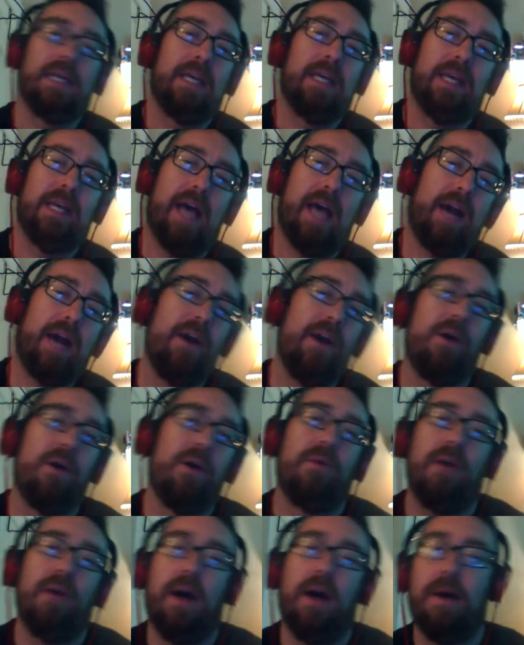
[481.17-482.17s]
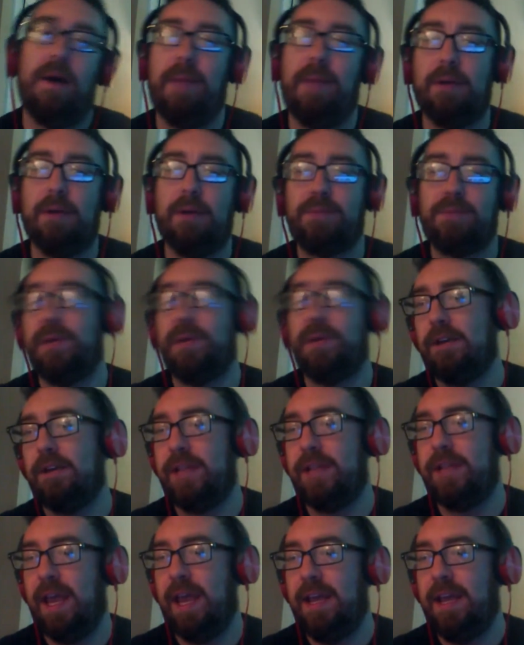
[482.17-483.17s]
I don't know. I was pretty
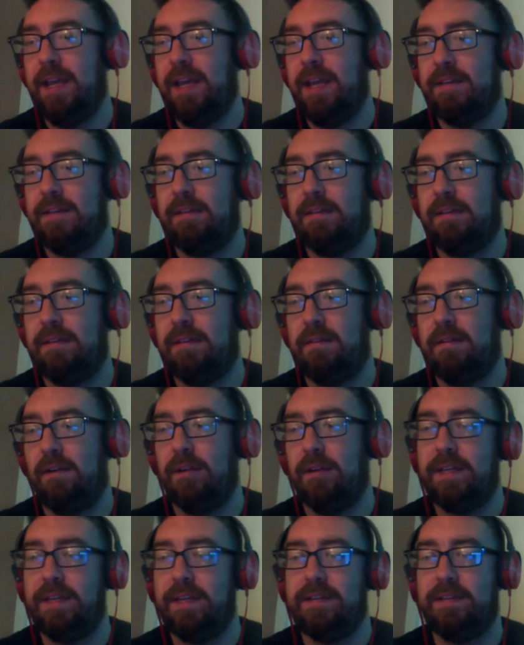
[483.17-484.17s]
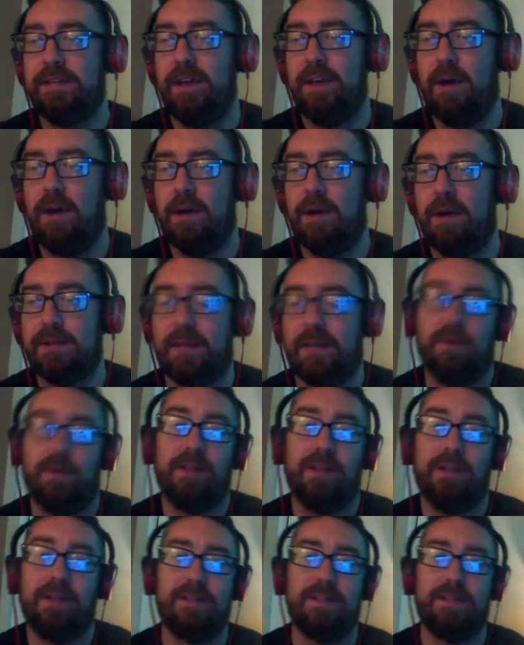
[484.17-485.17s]
entertained, or at least, I was like, well, at
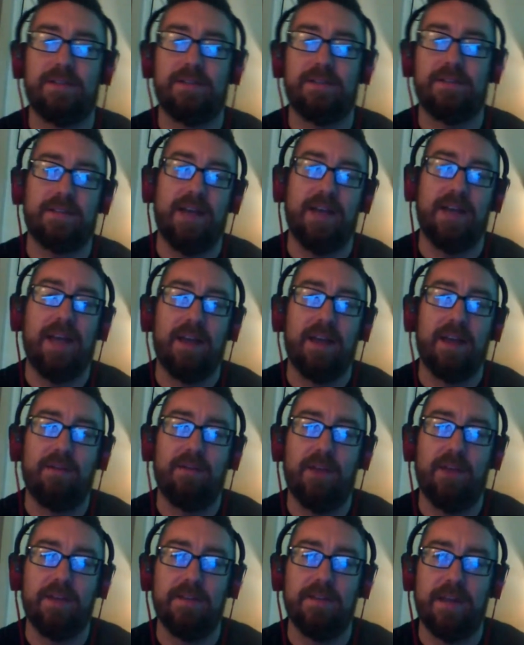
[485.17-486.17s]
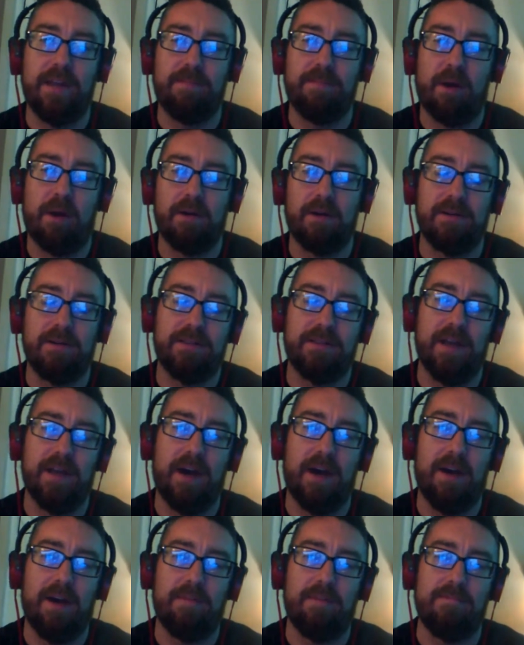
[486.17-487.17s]
least this is exciting in parts.
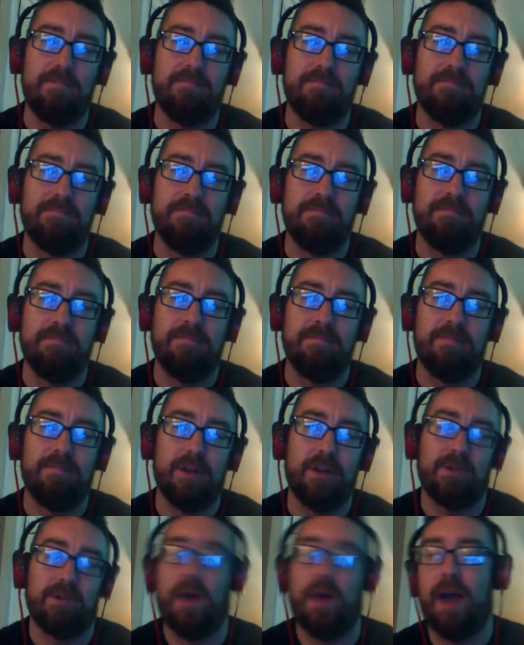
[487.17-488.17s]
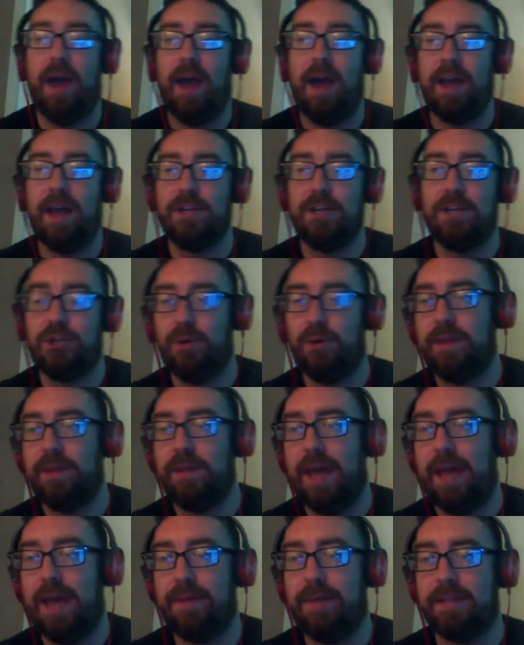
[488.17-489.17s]
So I enjoyed
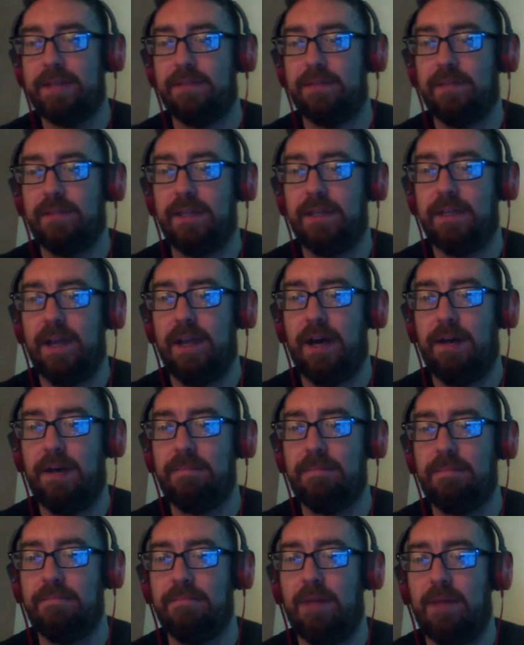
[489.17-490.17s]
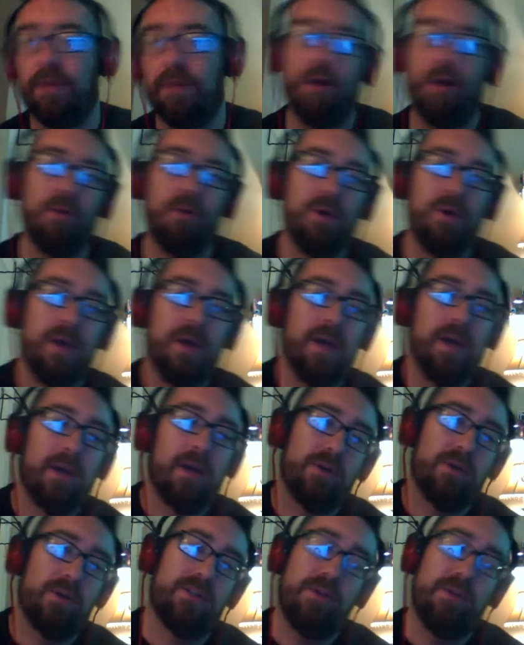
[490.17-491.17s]
that piece of it. Although, Chris,
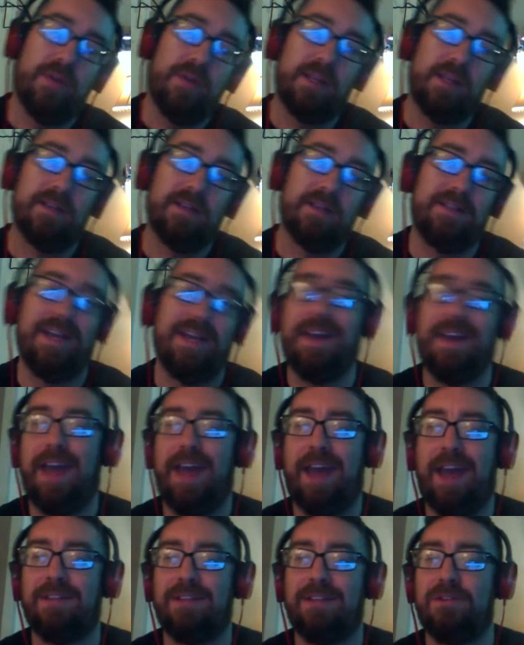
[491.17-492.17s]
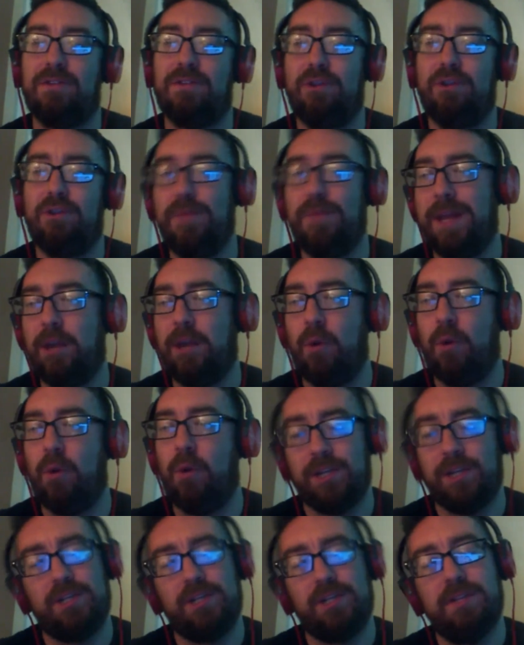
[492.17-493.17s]
do you think this thing answered too many
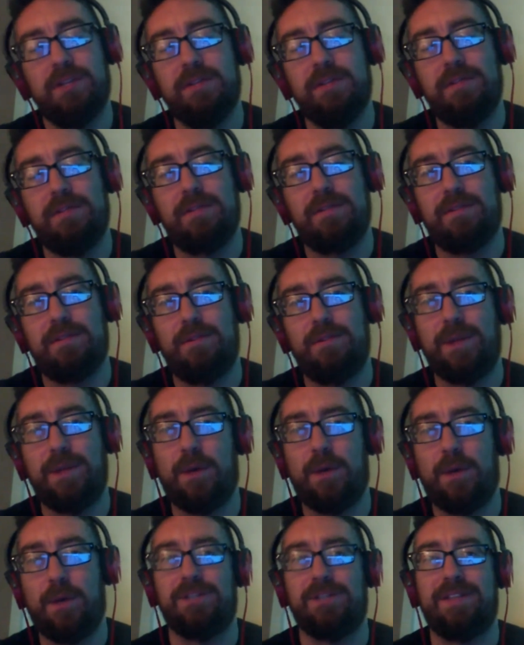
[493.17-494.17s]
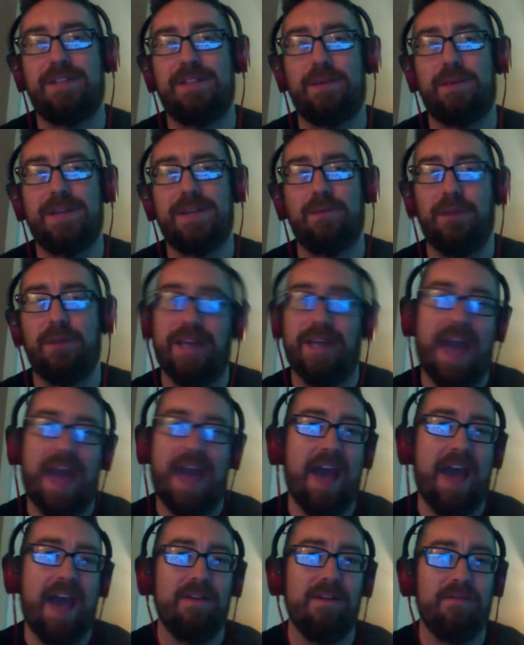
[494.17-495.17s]
questions that we didn't really
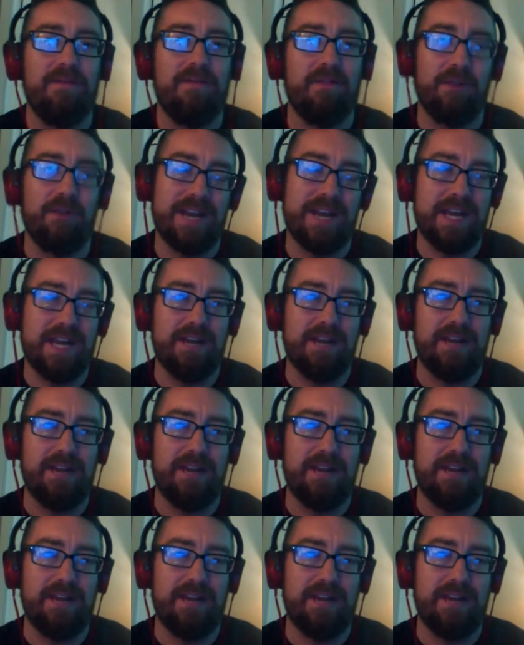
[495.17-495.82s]
have or need